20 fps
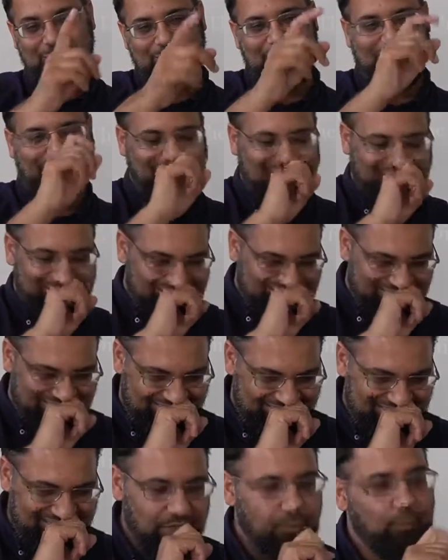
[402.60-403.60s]
bag.
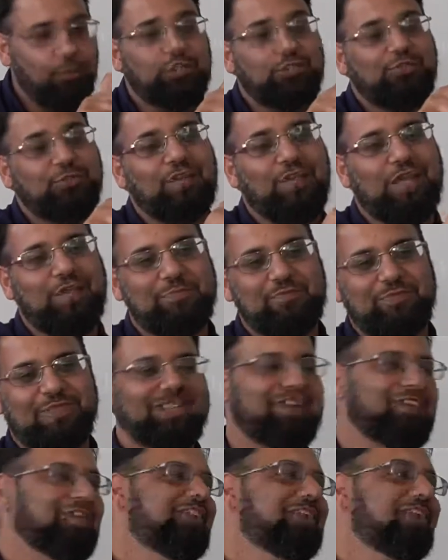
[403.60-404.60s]
What's your name?
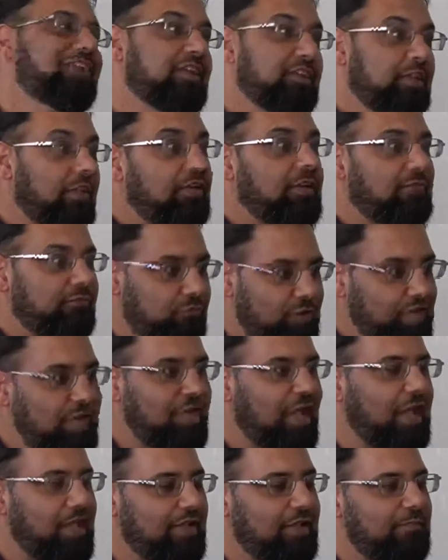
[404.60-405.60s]
Really
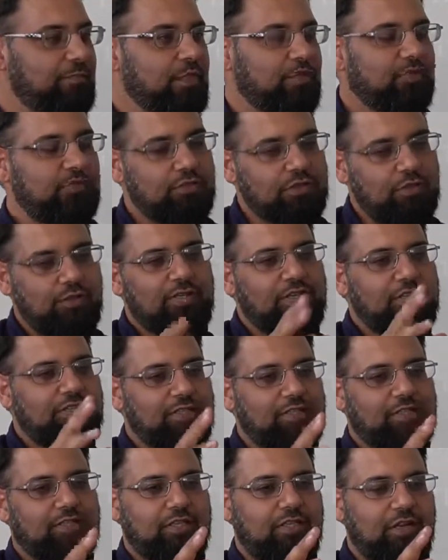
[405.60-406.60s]
like it. So, do
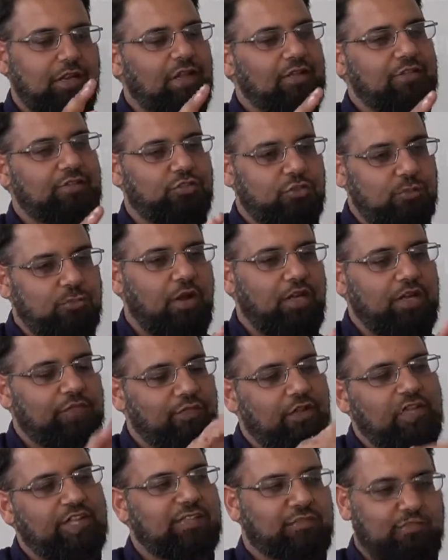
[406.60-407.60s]
you mind if
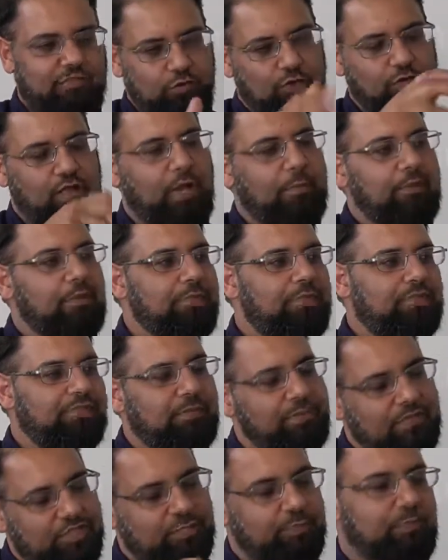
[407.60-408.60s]
you got a couple of minutes, let
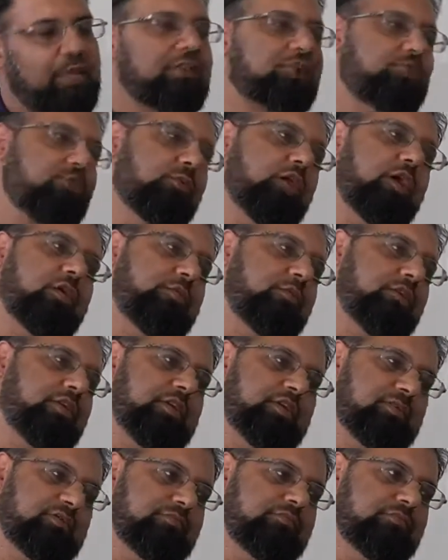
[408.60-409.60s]
me explain to you why I wear it.
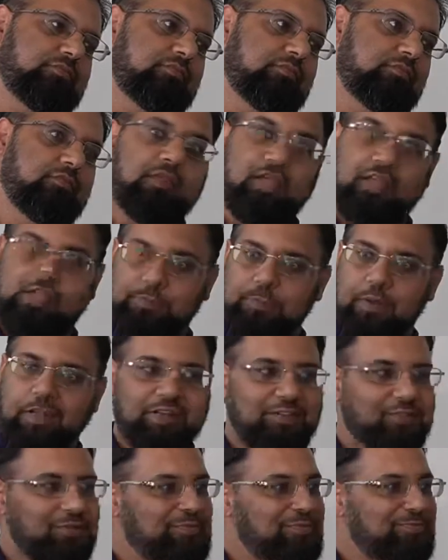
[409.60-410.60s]
Explain
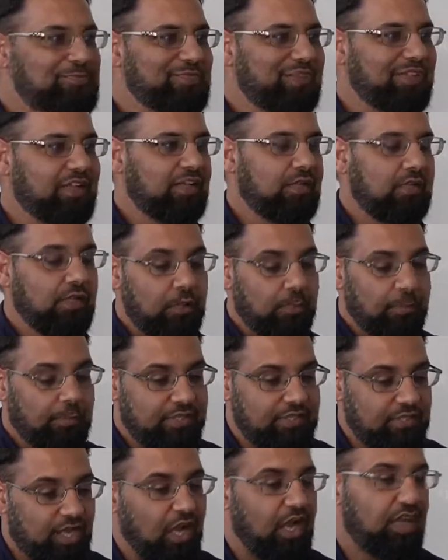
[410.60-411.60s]
to them.
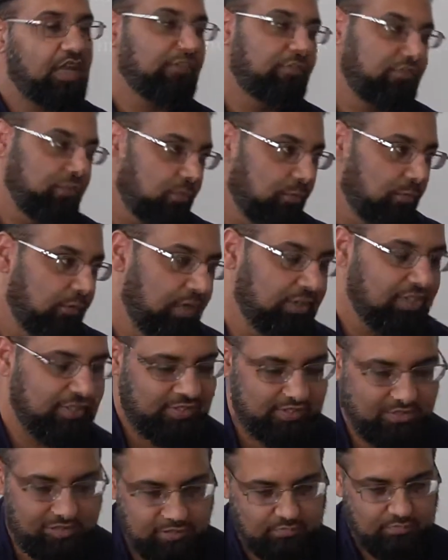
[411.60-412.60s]
Because I feel, and this
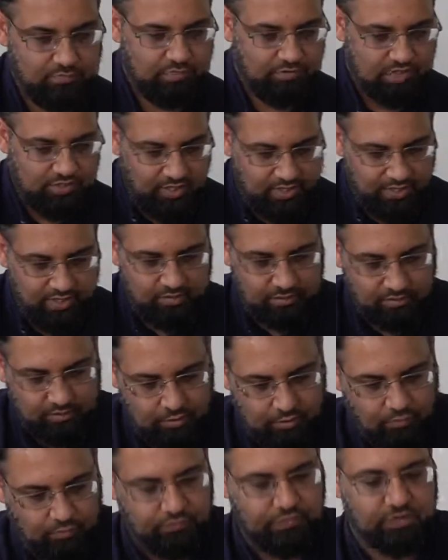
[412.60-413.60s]
is a slight
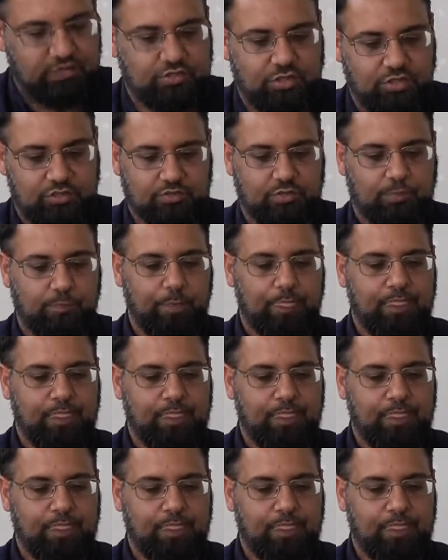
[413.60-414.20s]
going off the discussion,